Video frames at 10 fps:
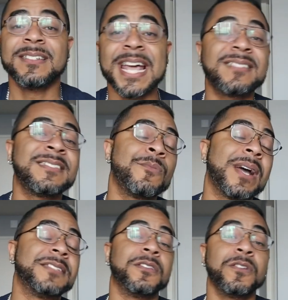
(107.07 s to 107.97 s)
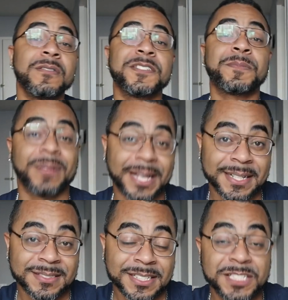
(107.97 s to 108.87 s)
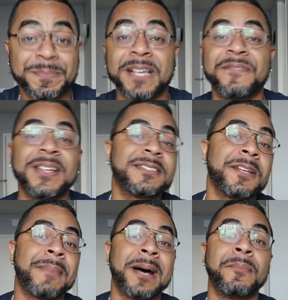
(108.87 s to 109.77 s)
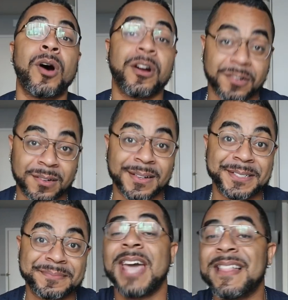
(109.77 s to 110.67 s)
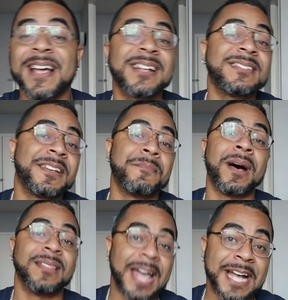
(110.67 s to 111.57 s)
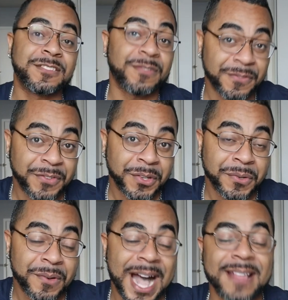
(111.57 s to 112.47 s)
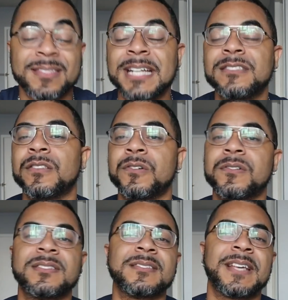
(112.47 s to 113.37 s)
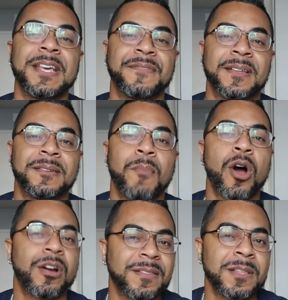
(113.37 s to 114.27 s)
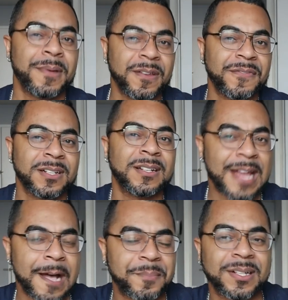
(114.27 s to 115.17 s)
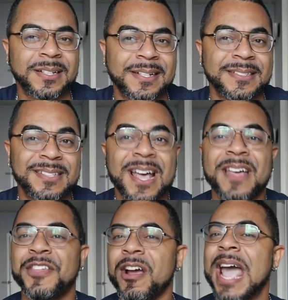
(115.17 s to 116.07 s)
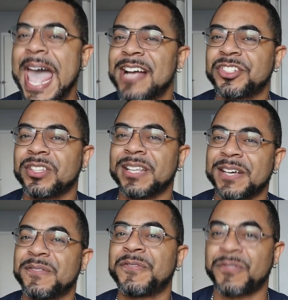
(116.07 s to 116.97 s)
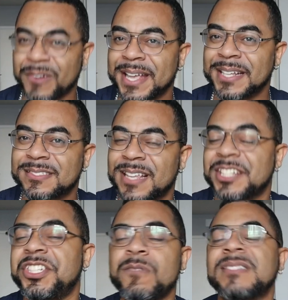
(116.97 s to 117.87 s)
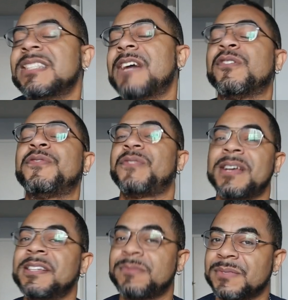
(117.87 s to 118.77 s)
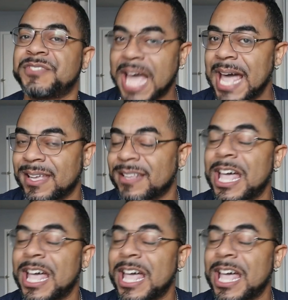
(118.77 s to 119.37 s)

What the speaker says: Next scene, we're at Dolores' place and she's being visited by Margaret. And like I said in my last review, I think Dolores is giving Margaret the benefit of the doubt because they're actually friends. Like, she was never friends with Jackie.